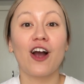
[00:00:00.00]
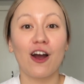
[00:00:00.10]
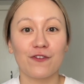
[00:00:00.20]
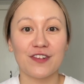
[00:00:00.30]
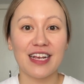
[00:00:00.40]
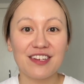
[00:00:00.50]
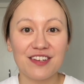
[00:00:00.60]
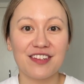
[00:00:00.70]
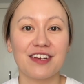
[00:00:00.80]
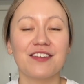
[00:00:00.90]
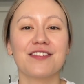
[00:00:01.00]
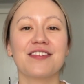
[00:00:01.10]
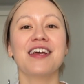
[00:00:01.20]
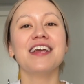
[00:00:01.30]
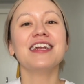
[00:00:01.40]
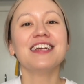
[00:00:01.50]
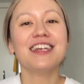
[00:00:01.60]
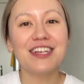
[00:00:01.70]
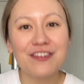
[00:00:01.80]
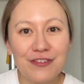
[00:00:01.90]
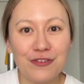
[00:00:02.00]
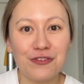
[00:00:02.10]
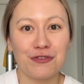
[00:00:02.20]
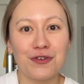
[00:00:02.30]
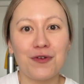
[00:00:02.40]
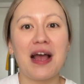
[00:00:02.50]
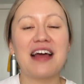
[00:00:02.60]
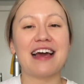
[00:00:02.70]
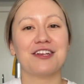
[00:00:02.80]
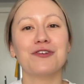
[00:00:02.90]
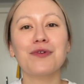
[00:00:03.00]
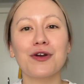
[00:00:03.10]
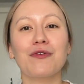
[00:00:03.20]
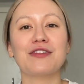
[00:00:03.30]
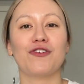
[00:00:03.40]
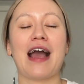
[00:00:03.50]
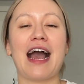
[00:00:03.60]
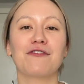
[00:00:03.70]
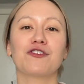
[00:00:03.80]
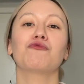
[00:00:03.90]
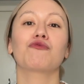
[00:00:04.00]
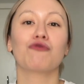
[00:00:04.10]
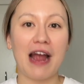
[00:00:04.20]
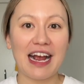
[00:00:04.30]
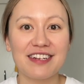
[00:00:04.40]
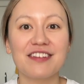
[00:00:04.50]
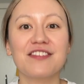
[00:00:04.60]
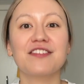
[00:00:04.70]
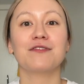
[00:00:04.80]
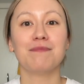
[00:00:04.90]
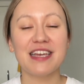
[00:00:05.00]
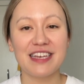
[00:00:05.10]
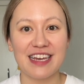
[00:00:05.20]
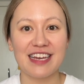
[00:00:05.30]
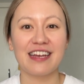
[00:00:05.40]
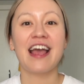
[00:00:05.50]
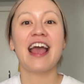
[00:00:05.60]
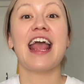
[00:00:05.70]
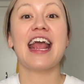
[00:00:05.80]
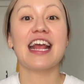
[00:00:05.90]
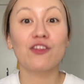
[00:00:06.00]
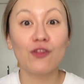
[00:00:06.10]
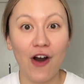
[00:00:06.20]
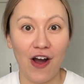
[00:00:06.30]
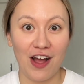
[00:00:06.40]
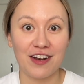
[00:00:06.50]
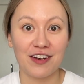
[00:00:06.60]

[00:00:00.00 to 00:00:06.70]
conversation skills, it is true that you are going to have to practice speaking a lot.